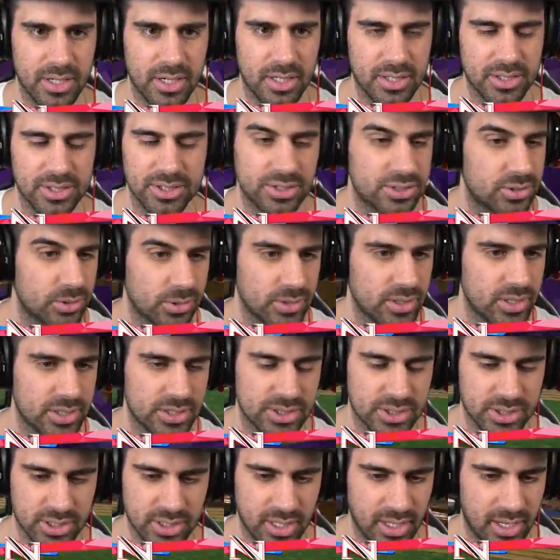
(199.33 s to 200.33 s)
our
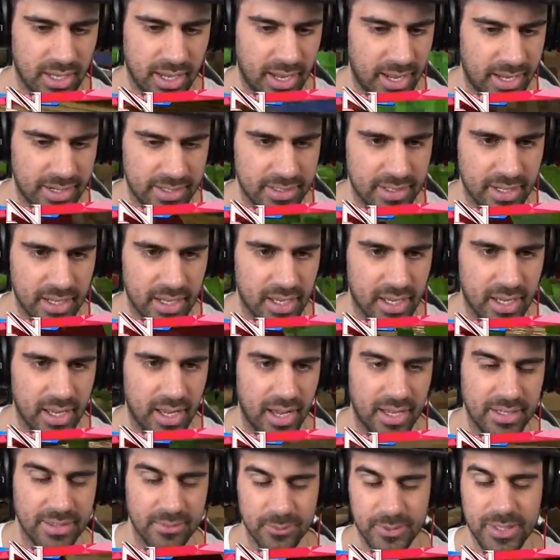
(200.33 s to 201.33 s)
storage. And, uh,
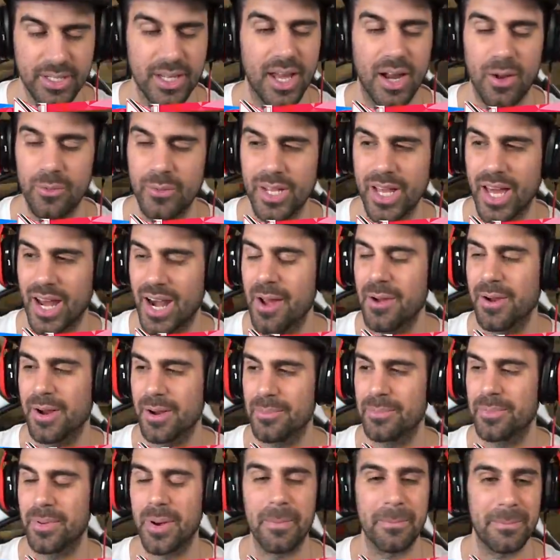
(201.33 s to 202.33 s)
and we got, we got to
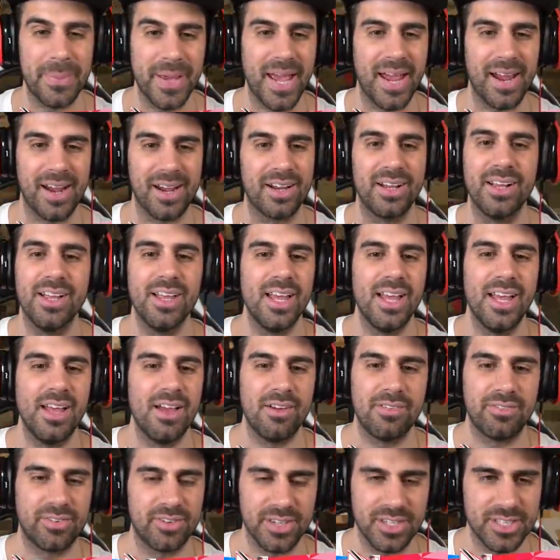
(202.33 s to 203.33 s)
prepare
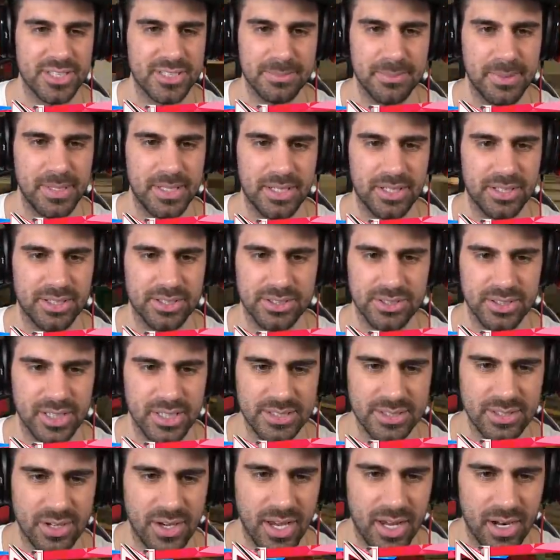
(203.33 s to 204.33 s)
for this meteor. So
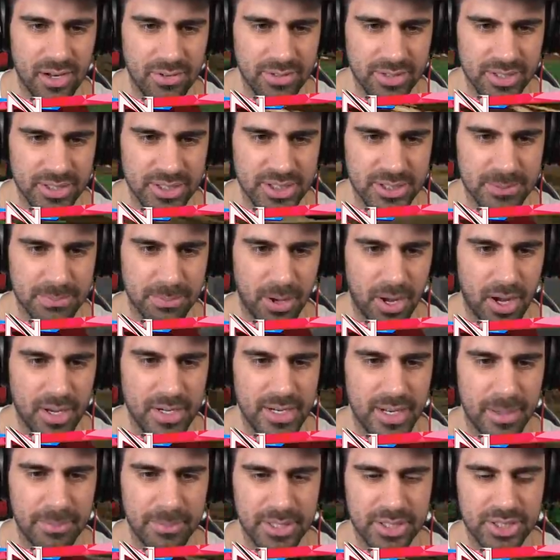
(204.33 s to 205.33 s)
let's go head over to spawn.
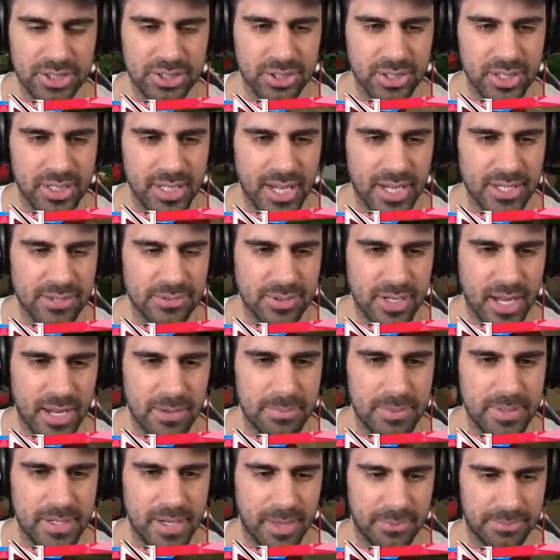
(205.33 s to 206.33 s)
I'm going to show you guys what I've
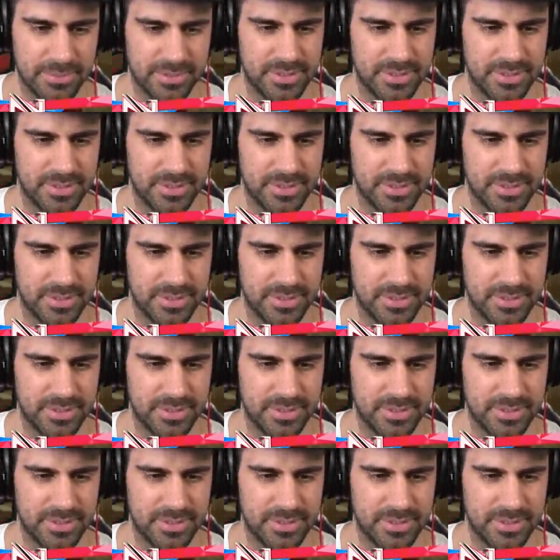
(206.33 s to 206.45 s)
been up